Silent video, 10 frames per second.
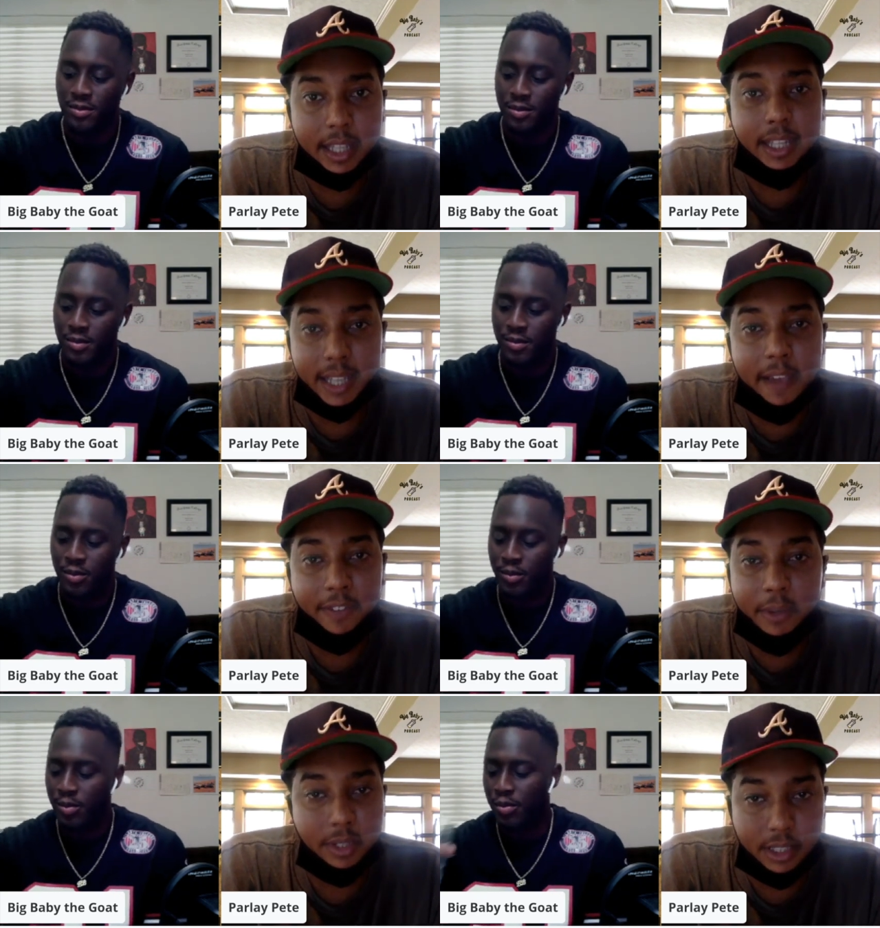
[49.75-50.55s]
Speaker 1: it
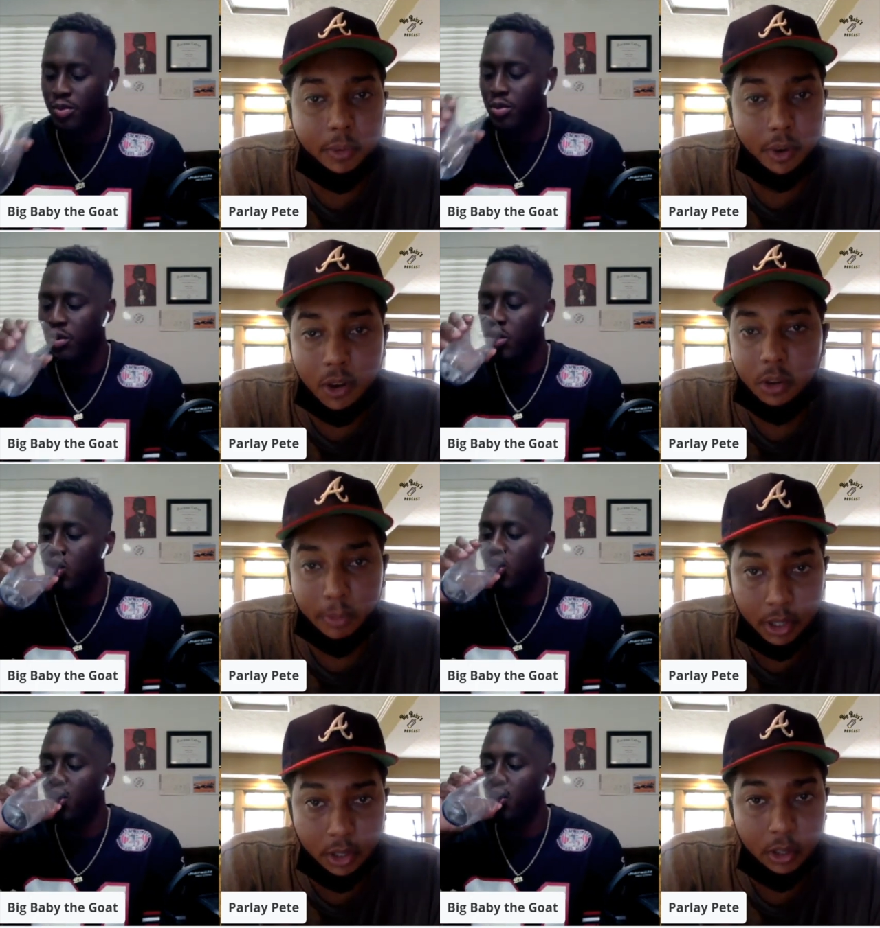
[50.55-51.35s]
definitely was the wrong
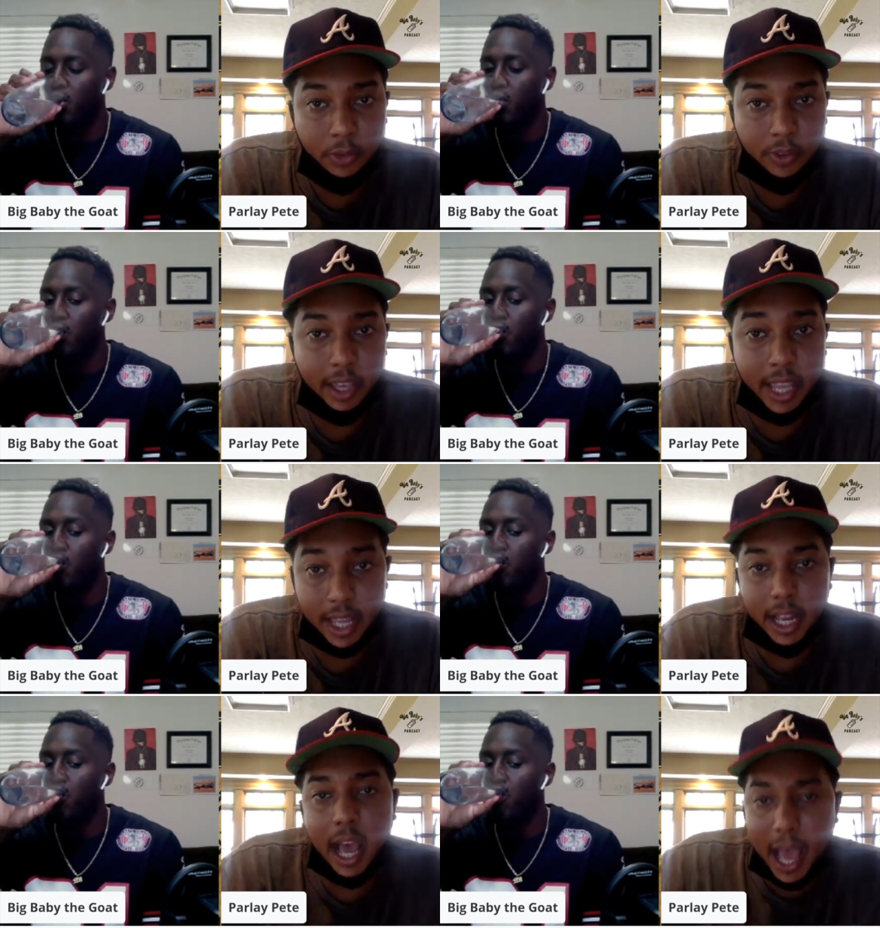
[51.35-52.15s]
move.
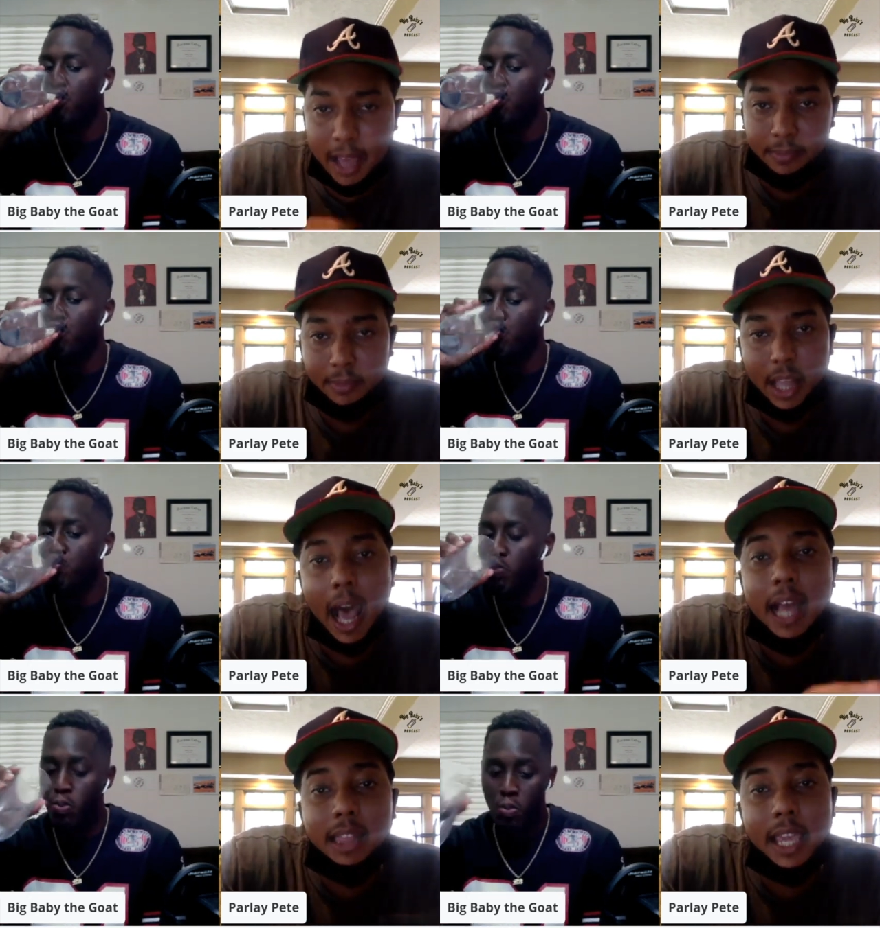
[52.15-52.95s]
And I
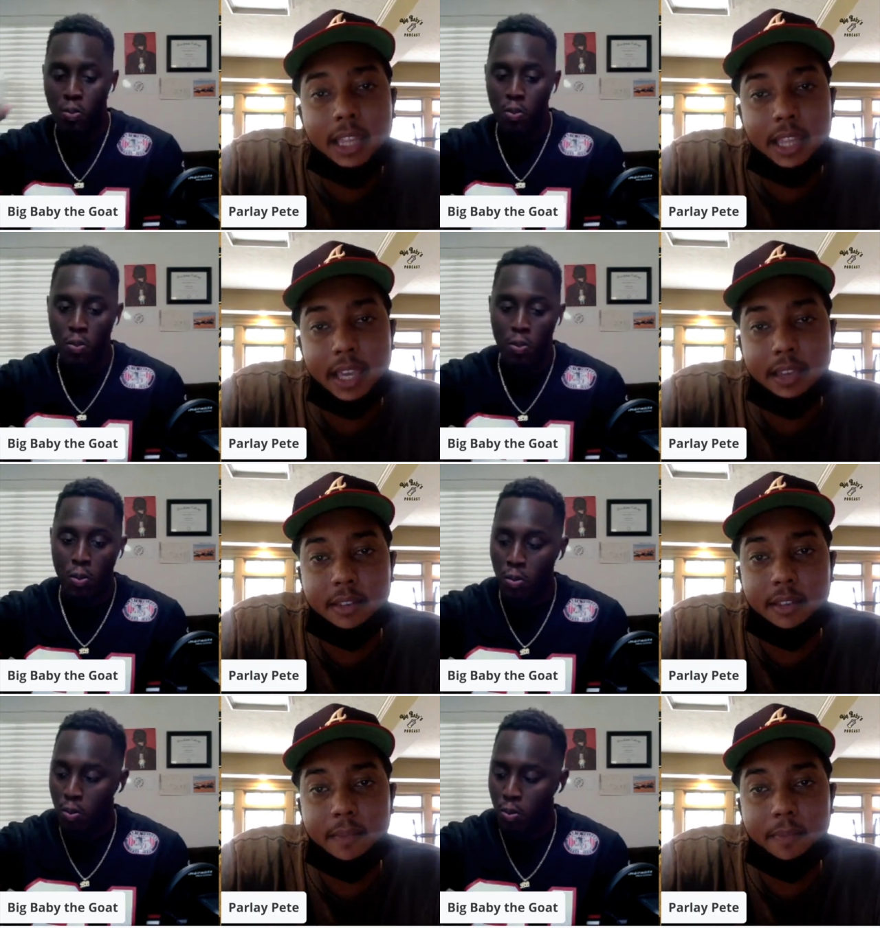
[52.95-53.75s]
I think that
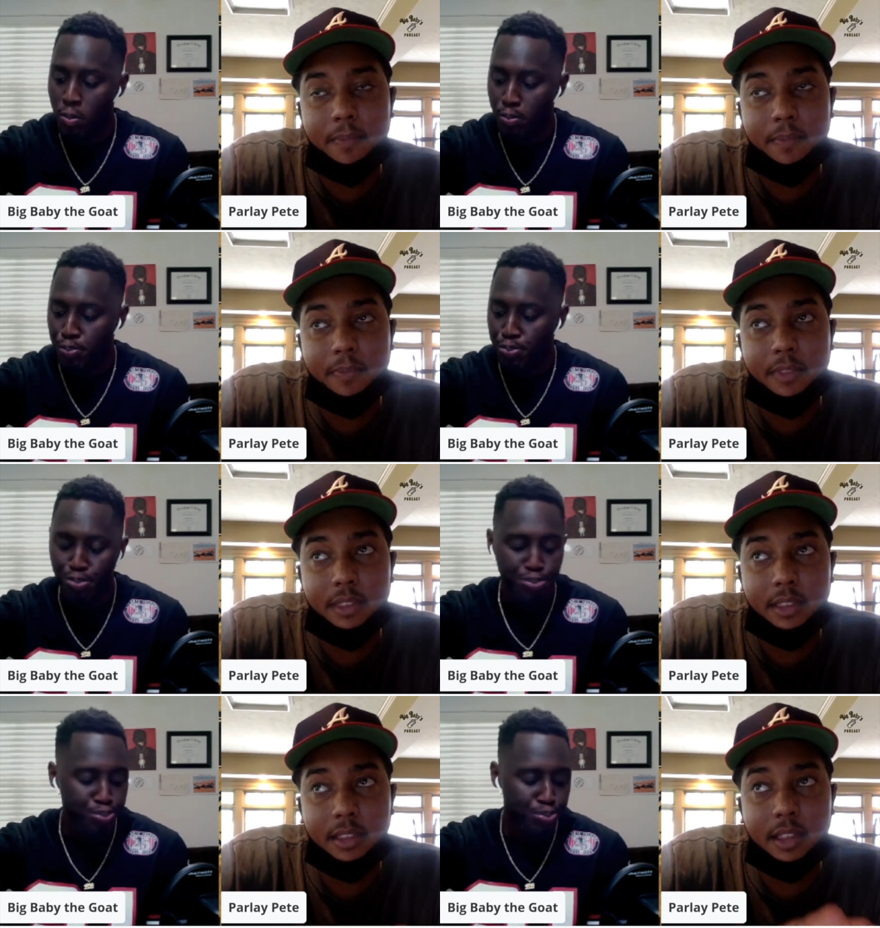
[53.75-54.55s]

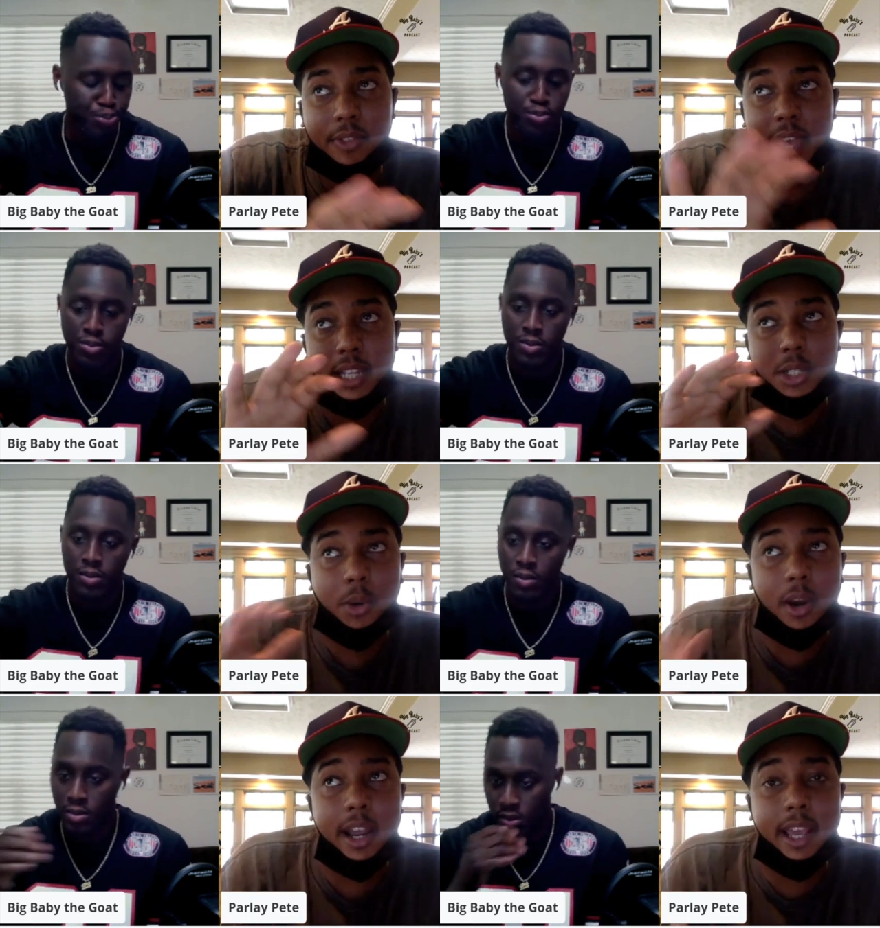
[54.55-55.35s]
that
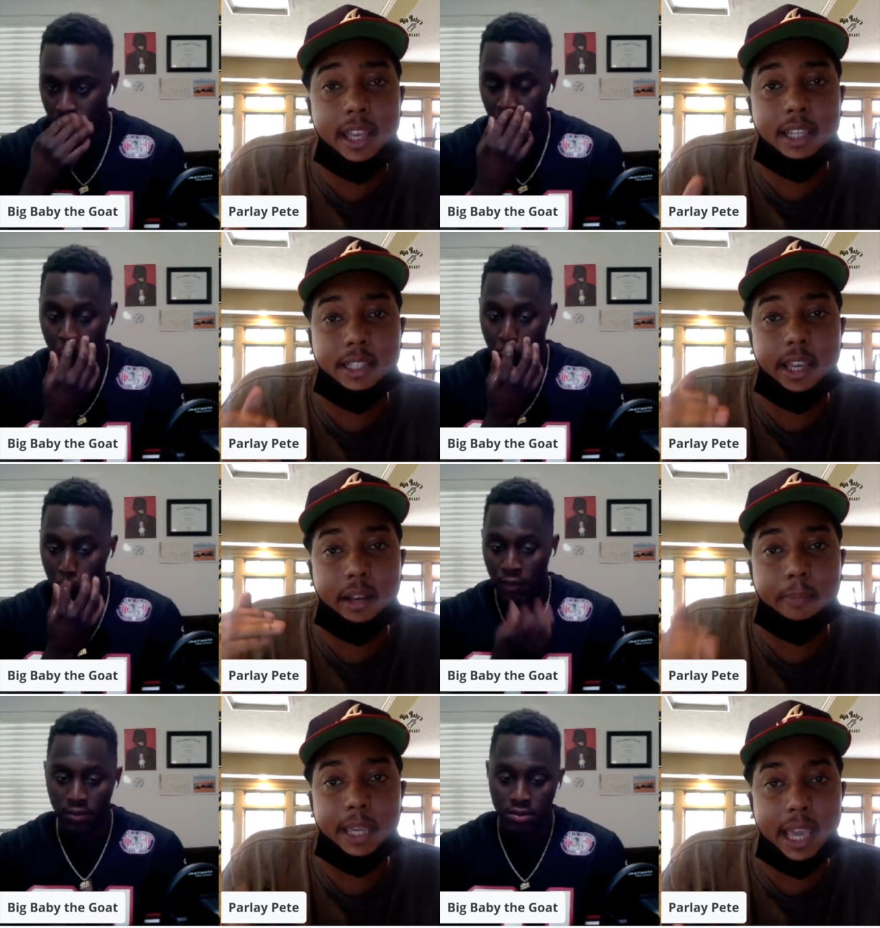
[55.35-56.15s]
Trae is going
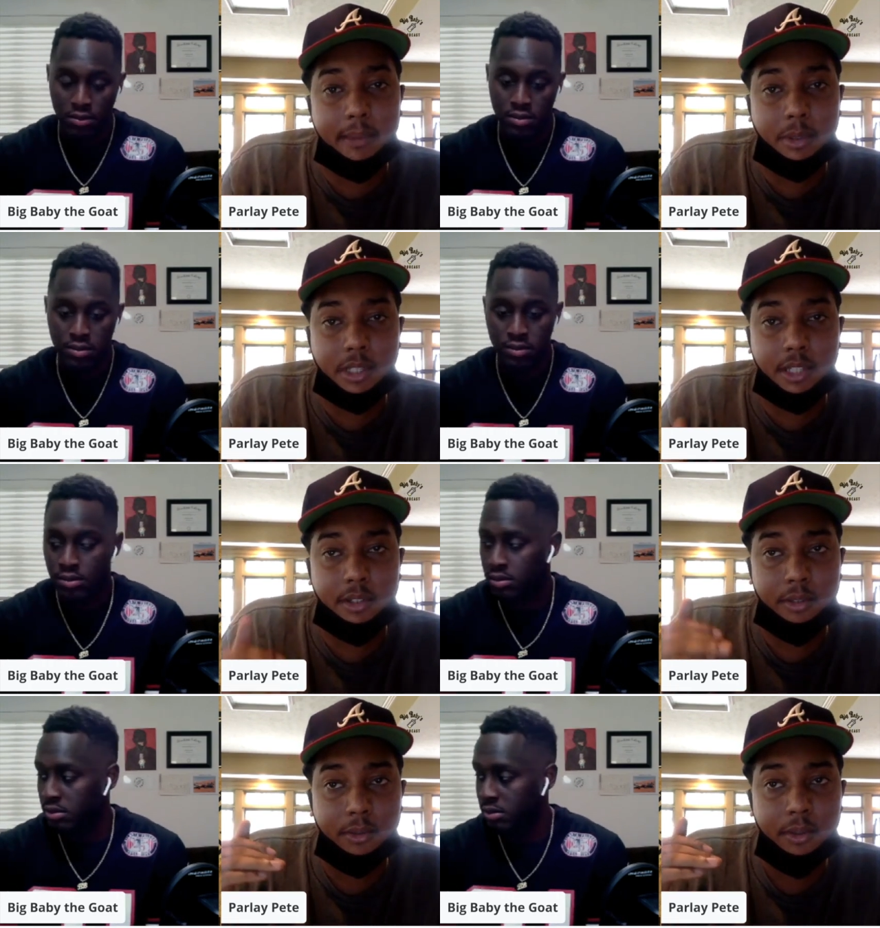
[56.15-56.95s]
to be able
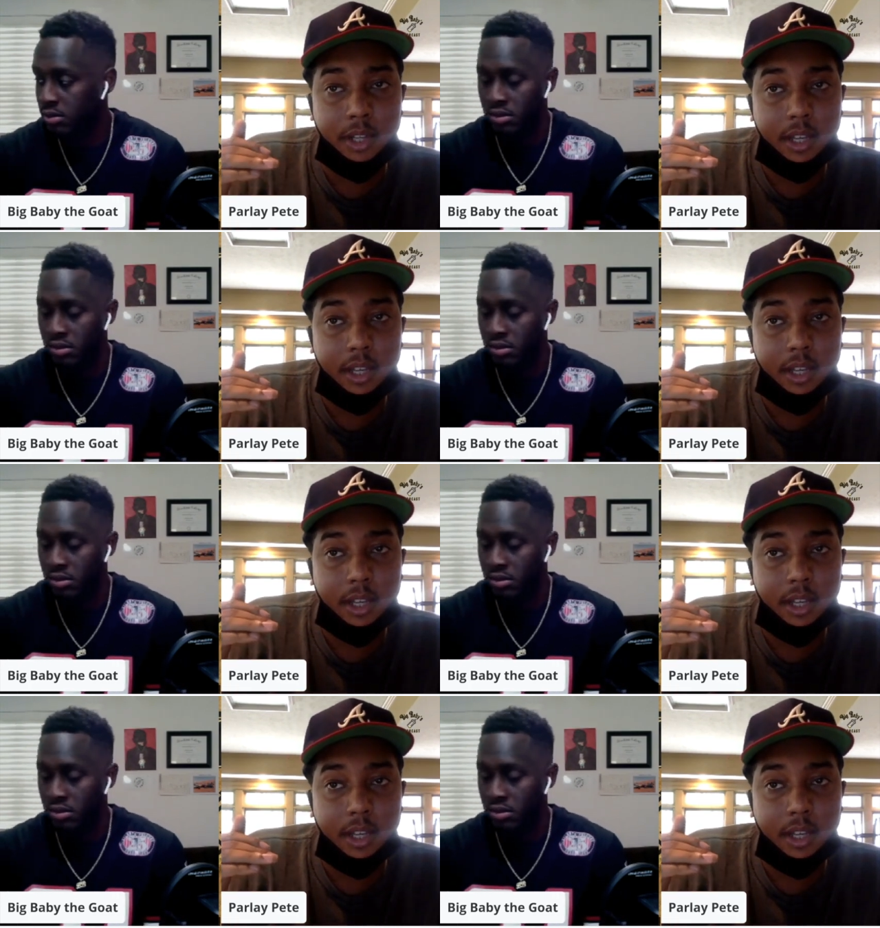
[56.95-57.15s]
to